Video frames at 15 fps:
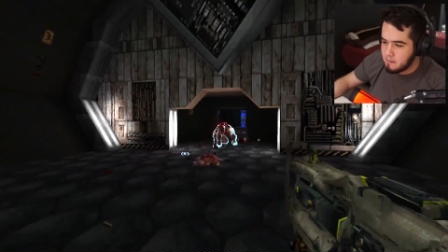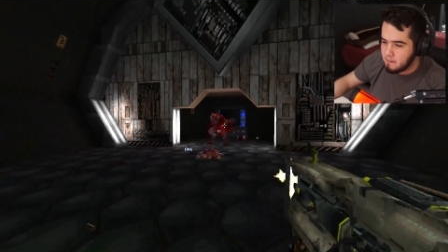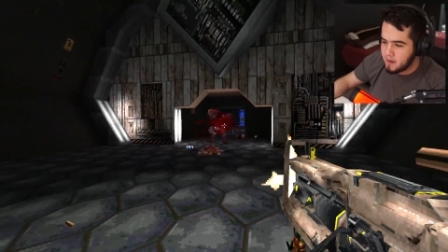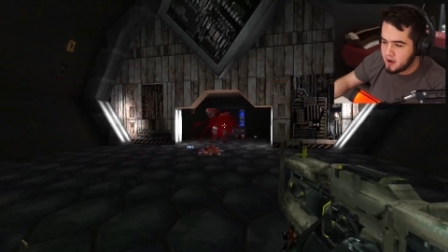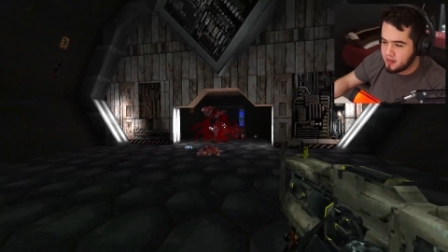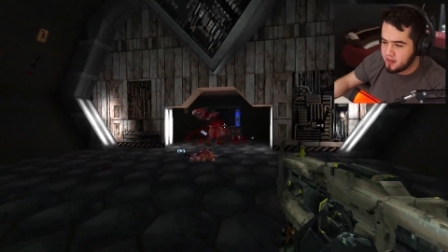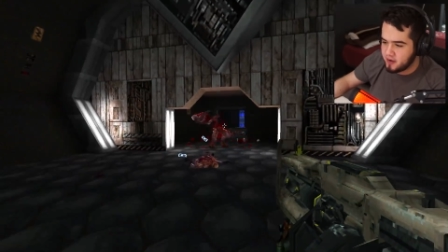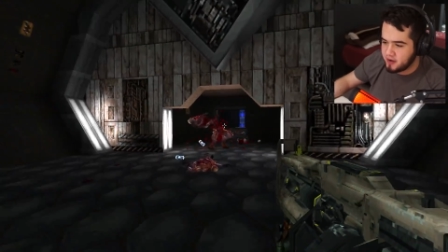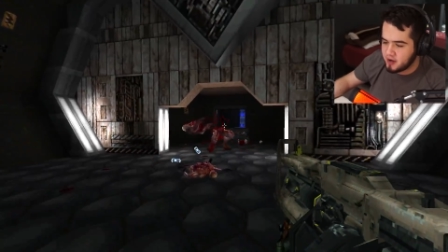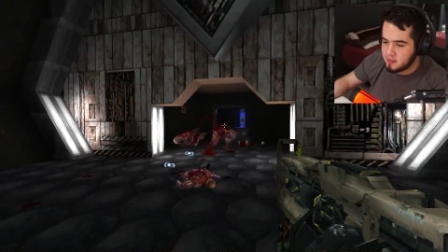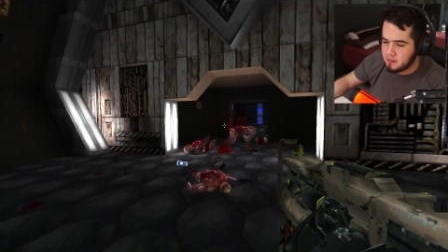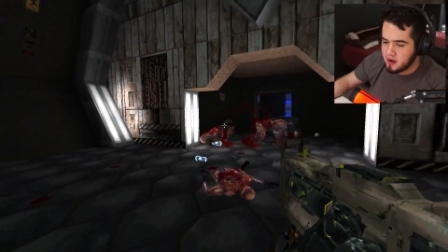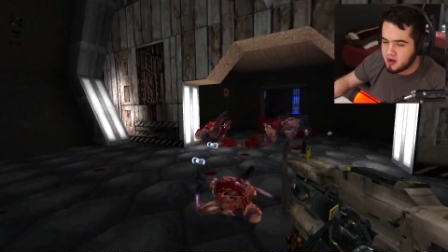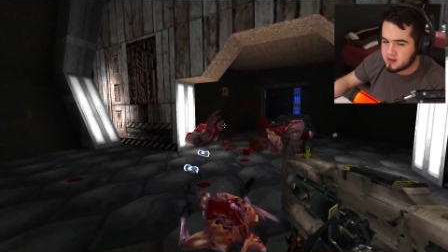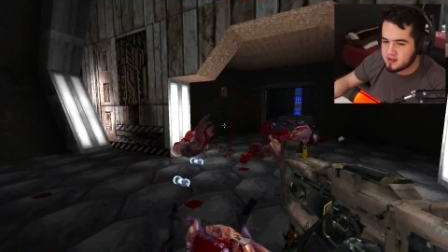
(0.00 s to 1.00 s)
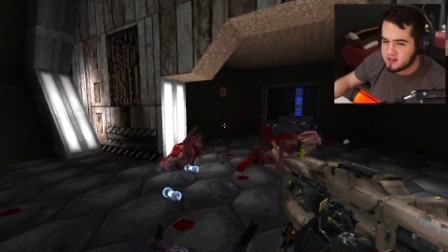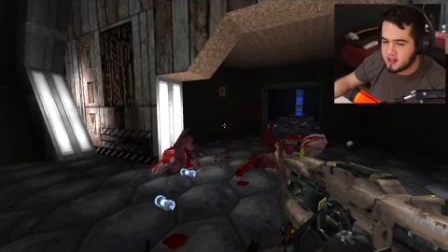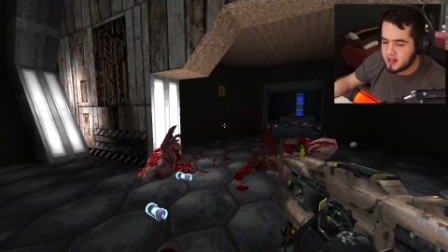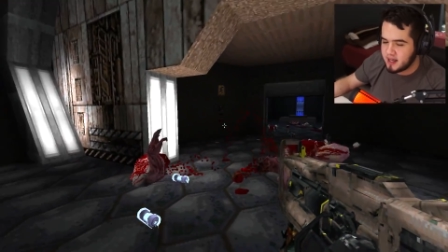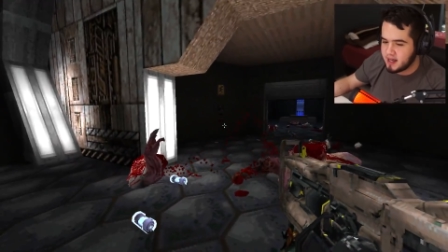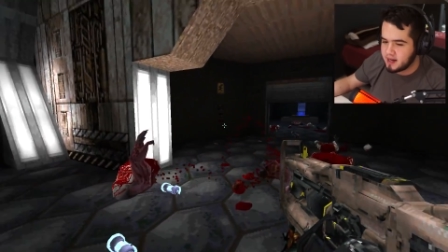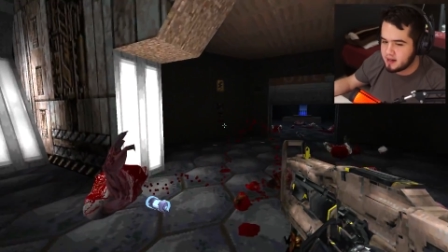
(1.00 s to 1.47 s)
but there are mods
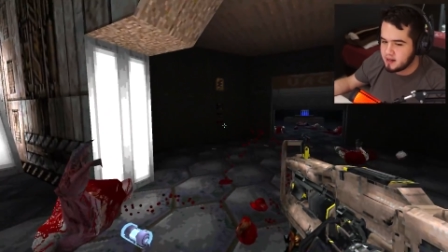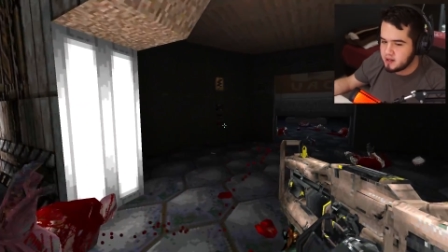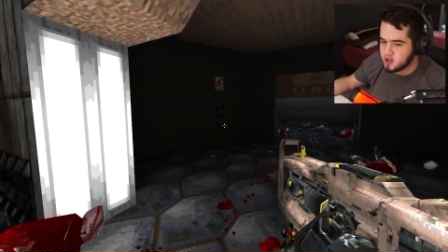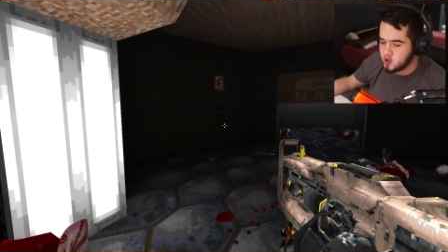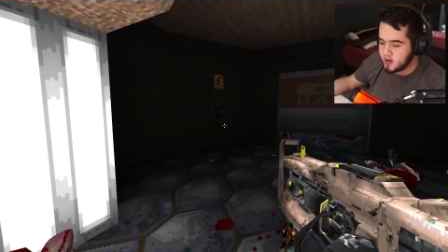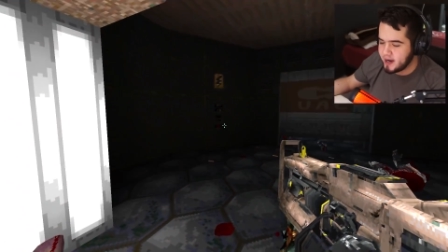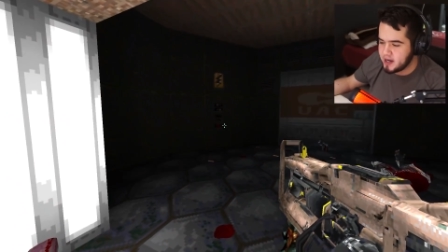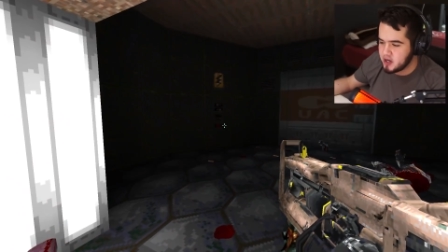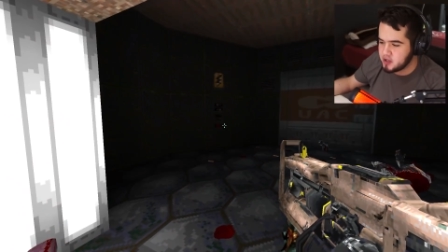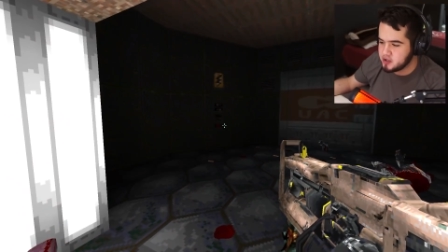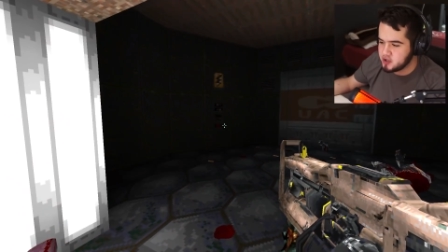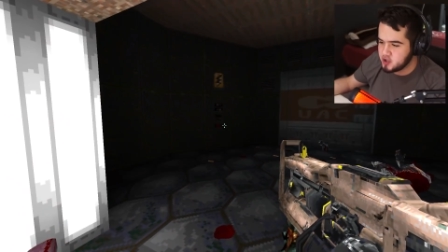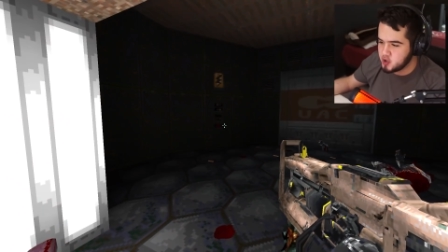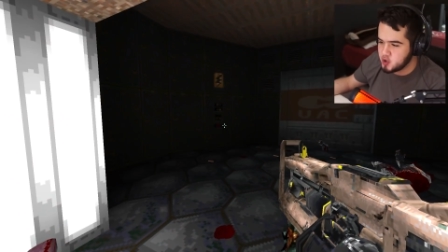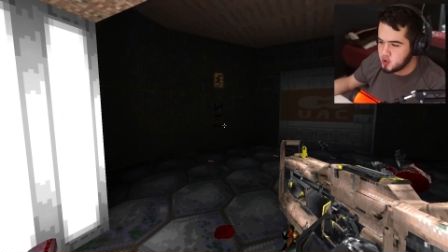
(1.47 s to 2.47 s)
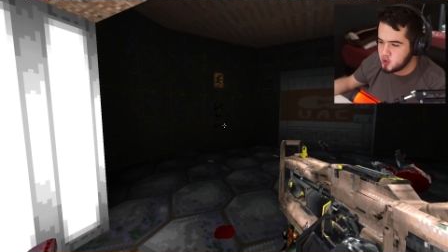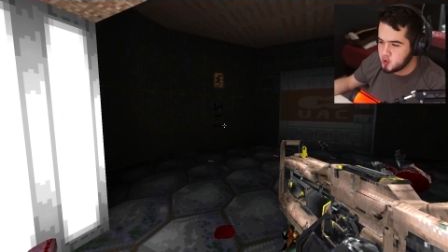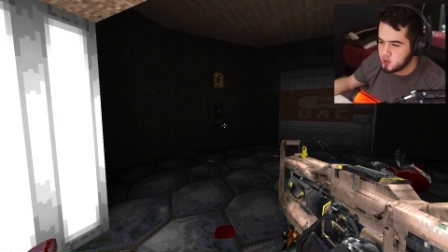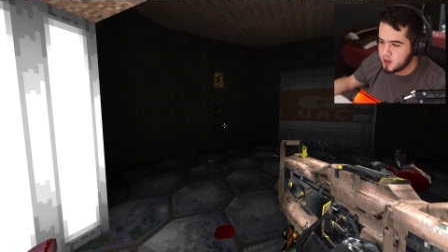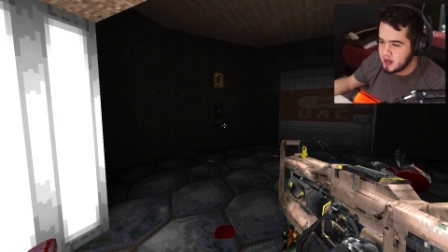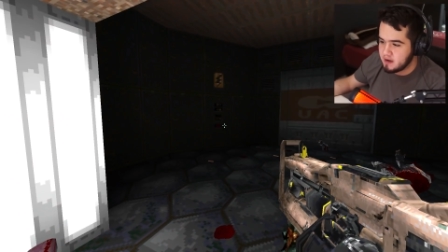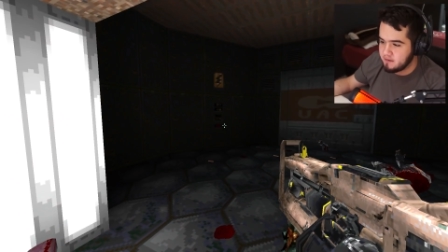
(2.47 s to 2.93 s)
that you cannot
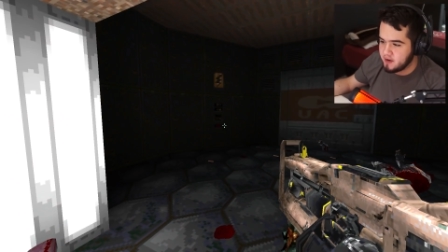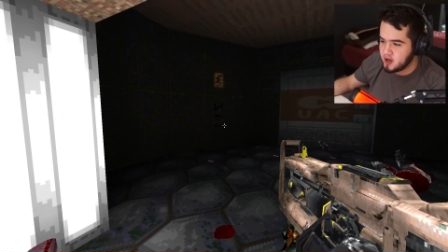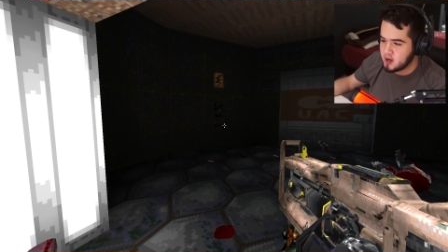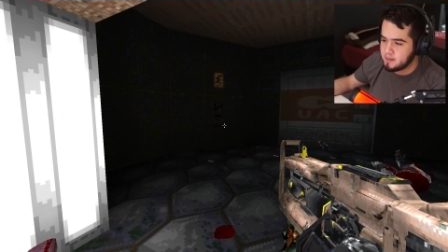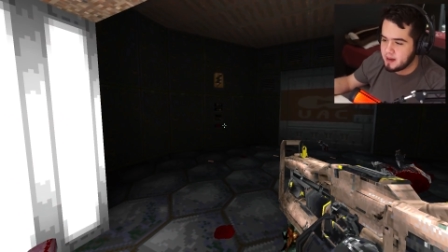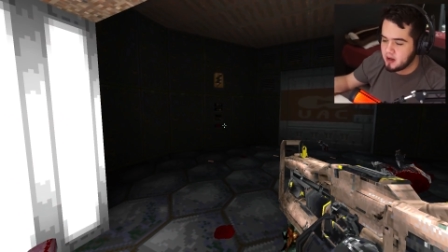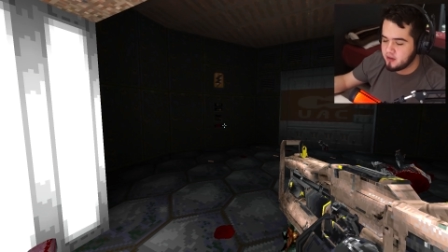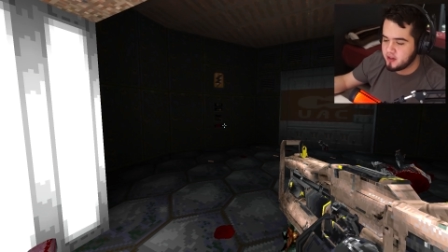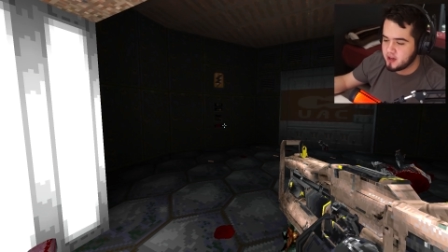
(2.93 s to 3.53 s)
do a video about